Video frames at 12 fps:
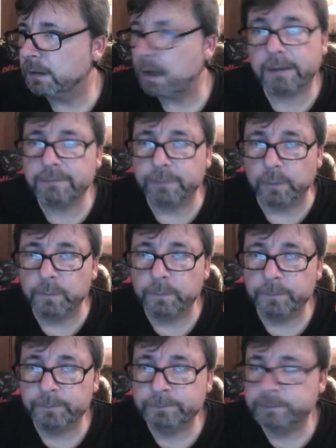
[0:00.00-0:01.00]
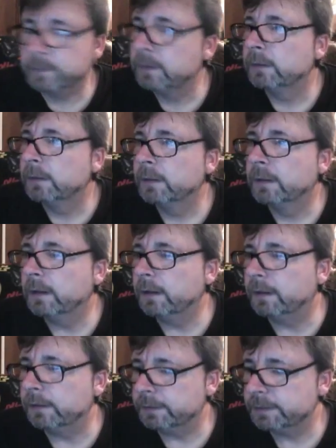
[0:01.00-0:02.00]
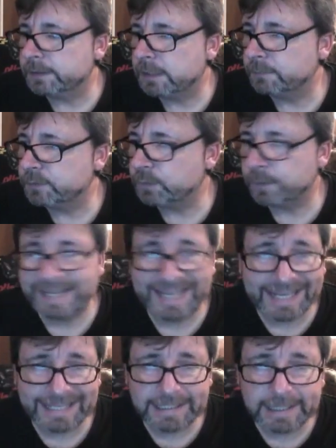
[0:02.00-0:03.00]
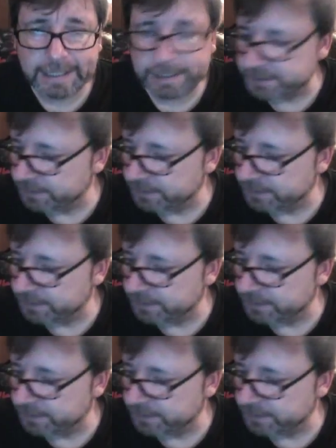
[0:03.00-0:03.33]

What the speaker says: iPhone. It comes with a handy dandy